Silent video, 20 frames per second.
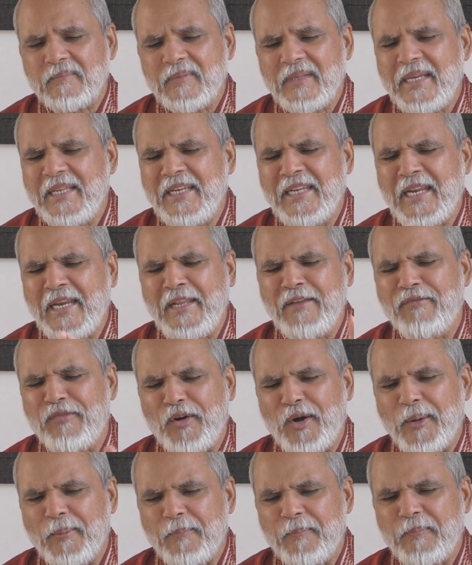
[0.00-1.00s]
In any
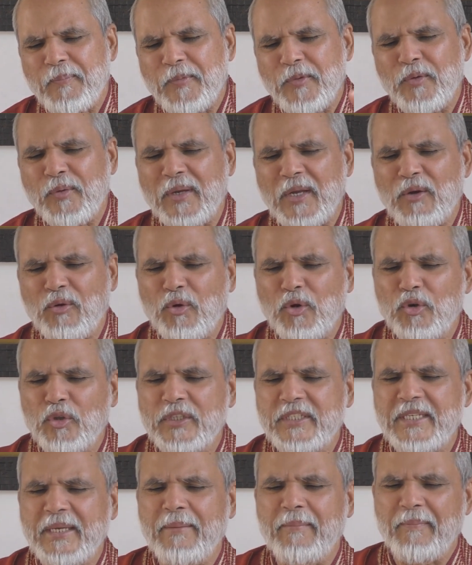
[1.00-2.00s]
form. You can go
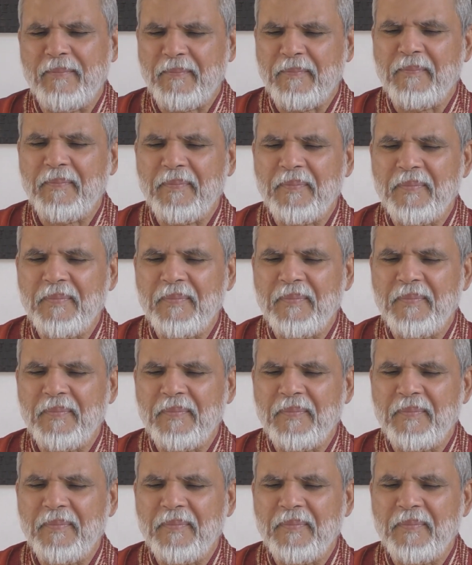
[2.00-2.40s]
to gym.